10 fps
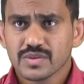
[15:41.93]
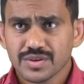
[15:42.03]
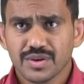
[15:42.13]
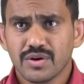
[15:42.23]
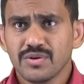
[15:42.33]

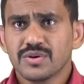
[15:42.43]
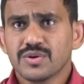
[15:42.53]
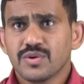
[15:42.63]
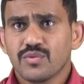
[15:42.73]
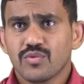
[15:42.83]
Now
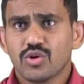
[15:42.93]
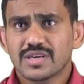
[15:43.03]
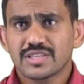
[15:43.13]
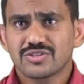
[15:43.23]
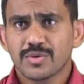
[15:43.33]

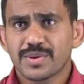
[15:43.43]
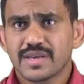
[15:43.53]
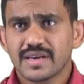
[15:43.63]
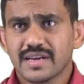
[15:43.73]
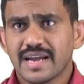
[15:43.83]
voltage drop
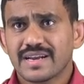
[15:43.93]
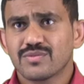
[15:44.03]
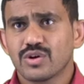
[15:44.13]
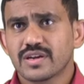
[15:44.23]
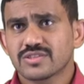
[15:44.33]
here and
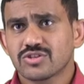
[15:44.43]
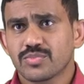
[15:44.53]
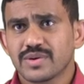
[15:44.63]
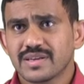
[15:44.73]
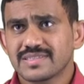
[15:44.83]
voltage
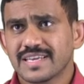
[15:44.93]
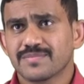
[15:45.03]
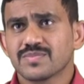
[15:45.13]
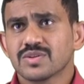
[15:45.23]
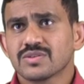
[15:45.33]
drop here
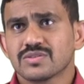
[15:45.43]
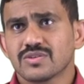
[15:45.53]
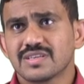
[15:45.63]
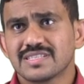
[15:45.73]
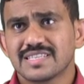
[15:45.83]
same.
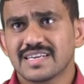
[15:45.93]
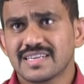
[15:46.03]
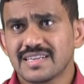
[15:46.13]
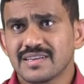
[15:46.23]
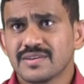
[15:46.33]
So in
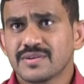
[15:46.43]
general,